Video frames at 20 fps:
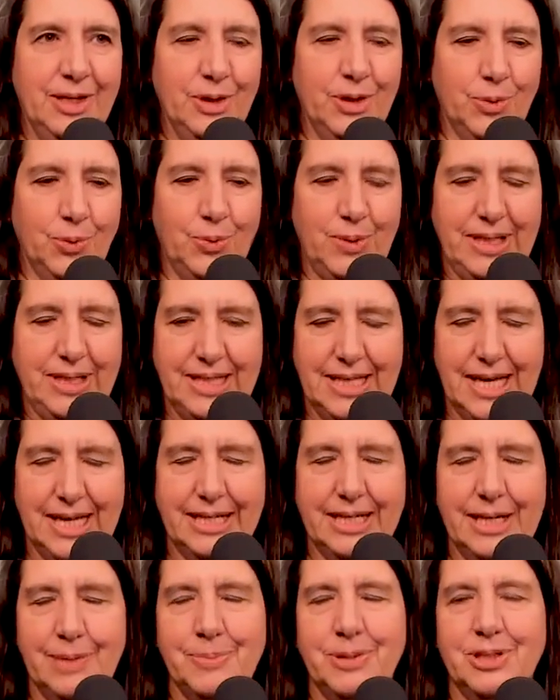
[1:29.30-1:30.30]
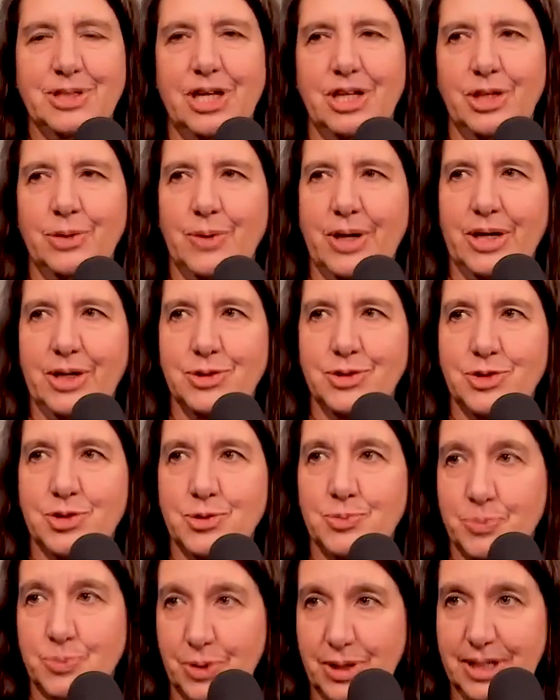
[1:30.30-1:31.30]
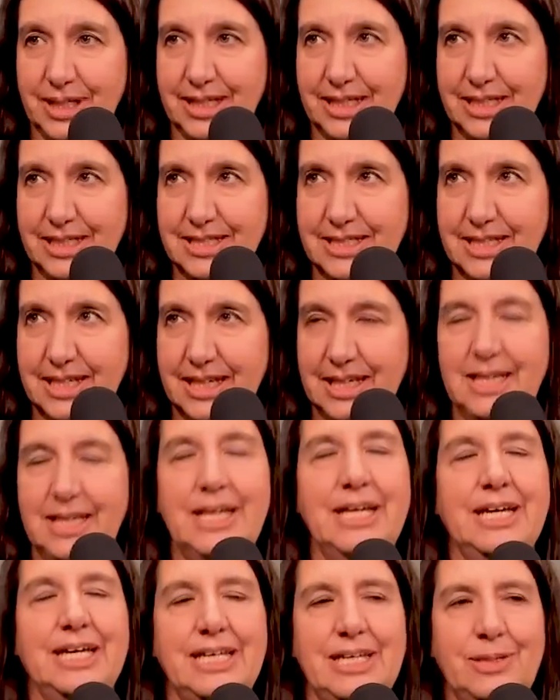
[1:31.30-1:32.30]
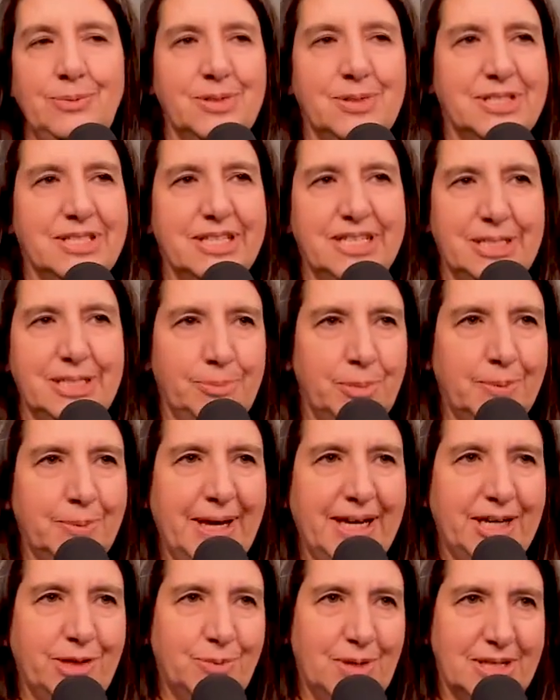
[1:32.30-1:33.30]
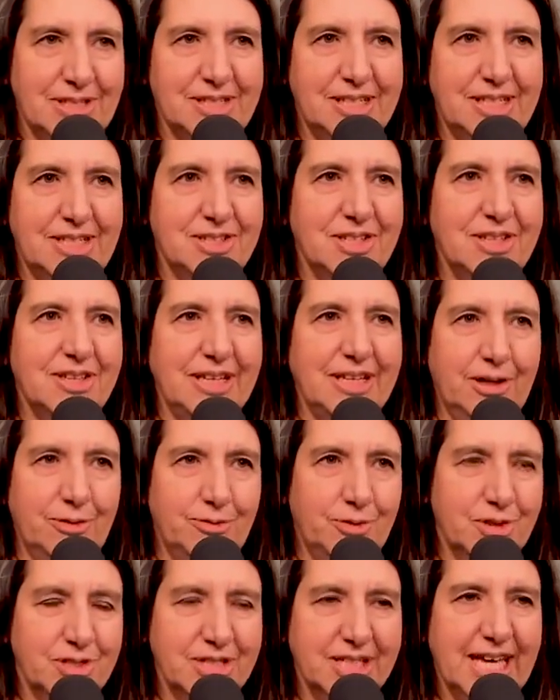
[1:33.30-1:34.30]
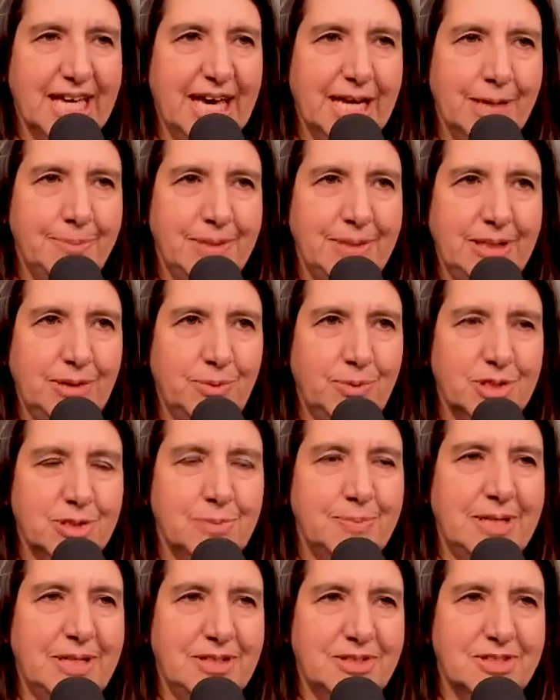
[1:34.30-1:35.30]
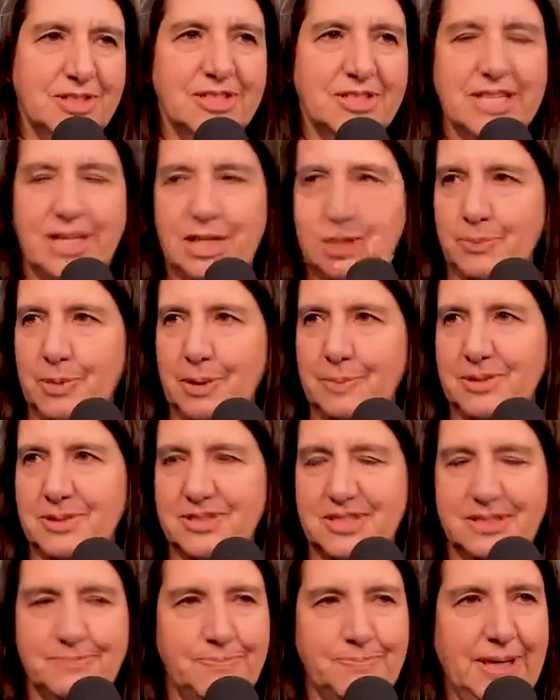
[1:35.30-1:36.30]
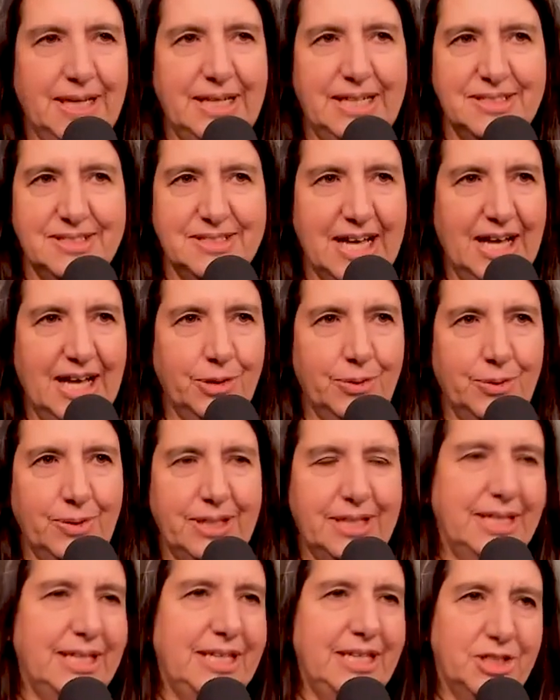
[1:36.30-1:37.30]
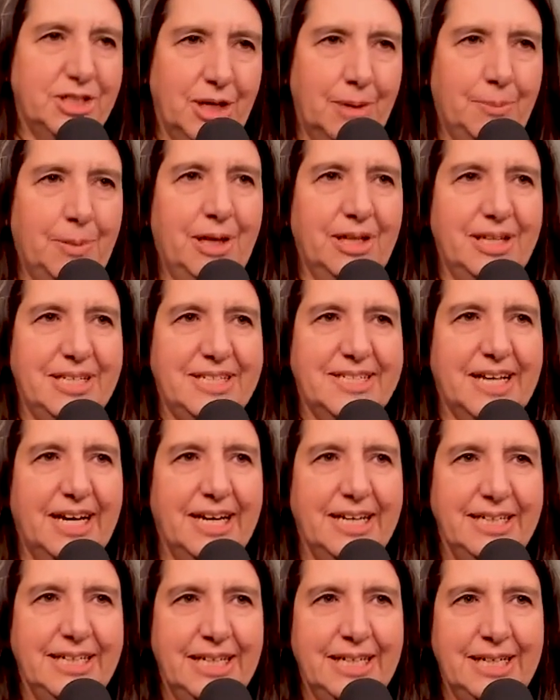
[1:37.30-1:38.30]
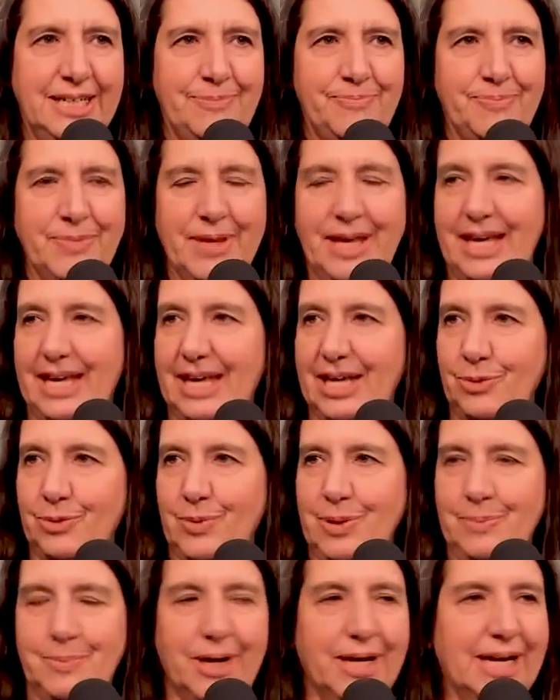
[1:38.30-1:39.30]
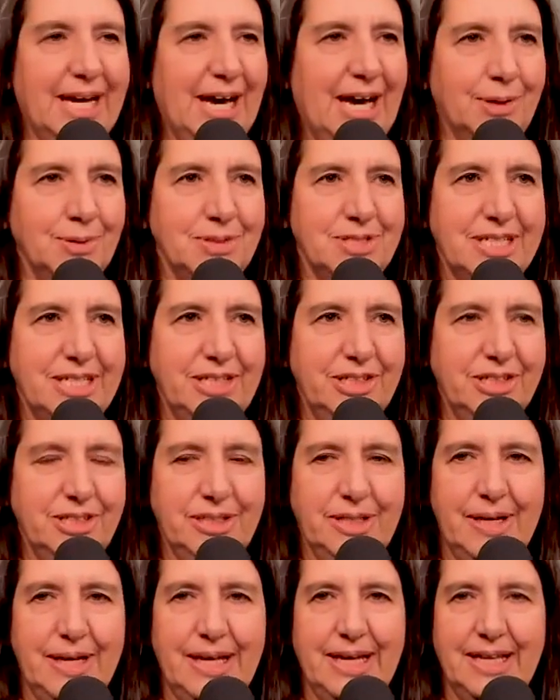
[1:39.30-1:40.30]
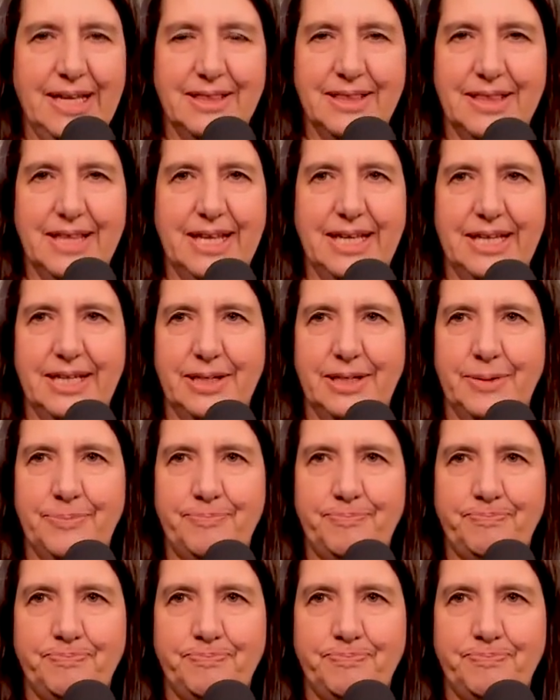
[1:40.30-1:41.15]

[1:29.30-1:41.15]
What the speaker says: We ended up in Colorado Springs. He was the diplomat in residence at the Air Force Academy, which means the State Department paid his salary and he taught poli-sci, and we bought a house here. And then